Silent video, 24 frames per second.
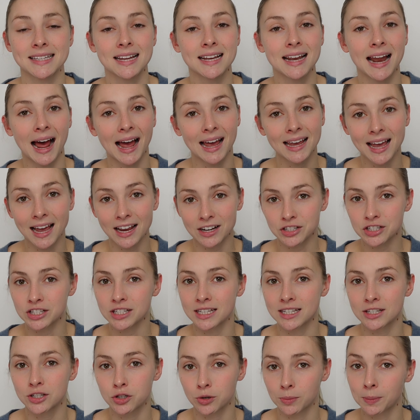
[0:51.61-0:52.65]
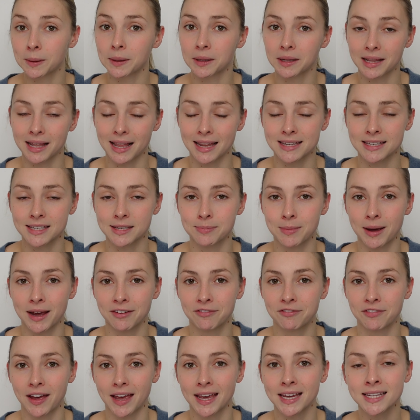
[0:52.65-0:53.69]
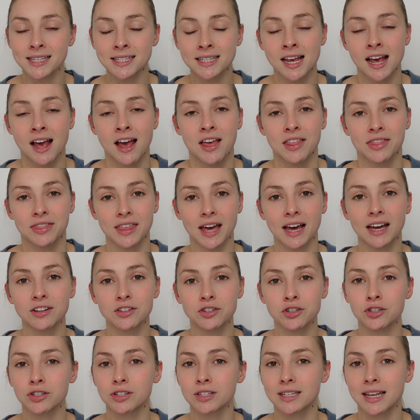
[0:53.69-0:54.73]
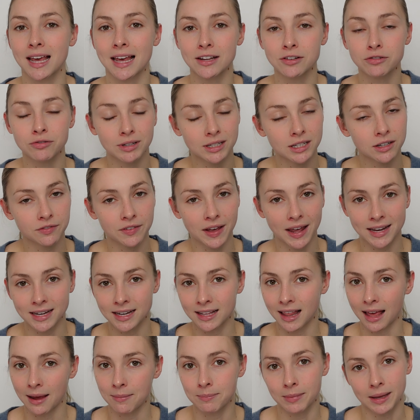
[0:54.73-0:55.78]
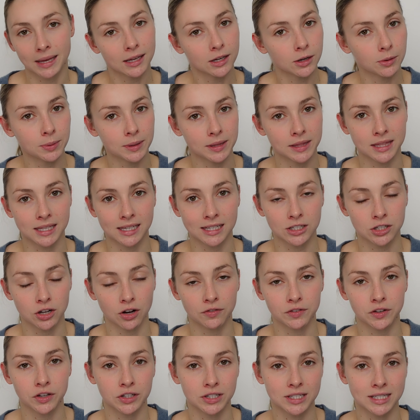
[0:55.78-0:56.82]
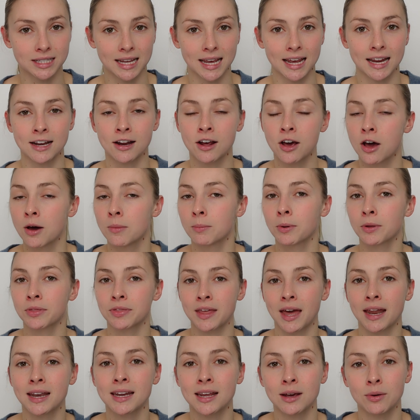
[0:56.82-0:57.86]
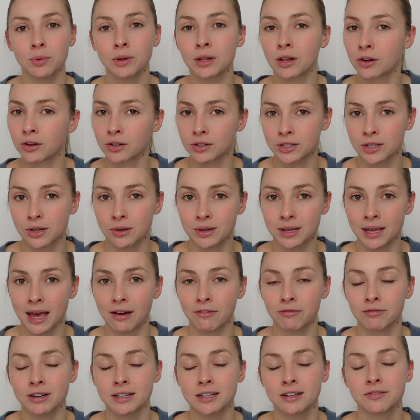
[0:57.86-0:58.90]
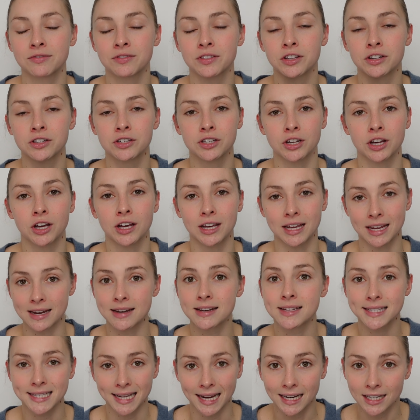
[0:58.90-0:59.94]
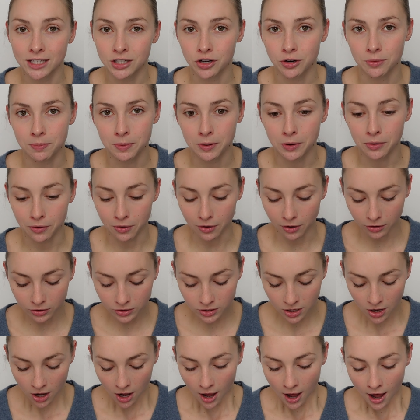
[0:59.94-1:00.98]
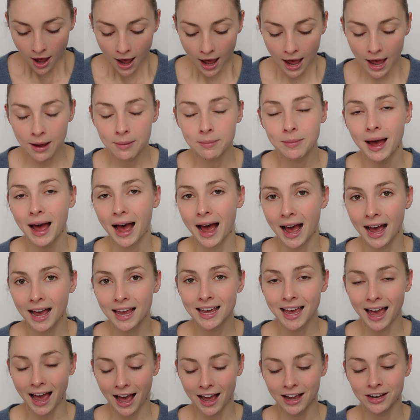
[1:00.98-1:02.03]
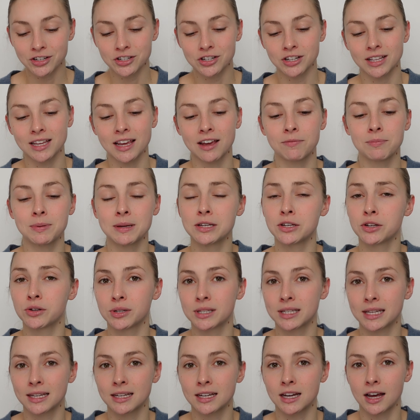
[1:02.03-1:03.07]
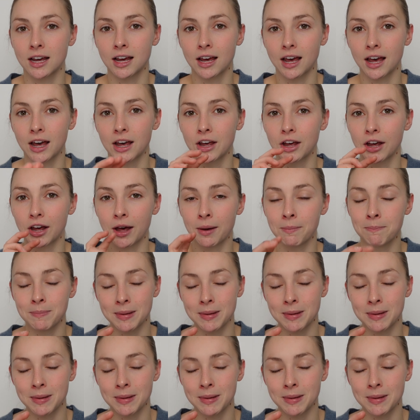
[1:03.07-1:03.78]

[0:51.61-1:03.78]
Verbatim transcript: And I actually double cleanse my face that just gets rid of any like makeup and things off your skin but then it will also get rid of the dirt inside your pores um, I actually have been using a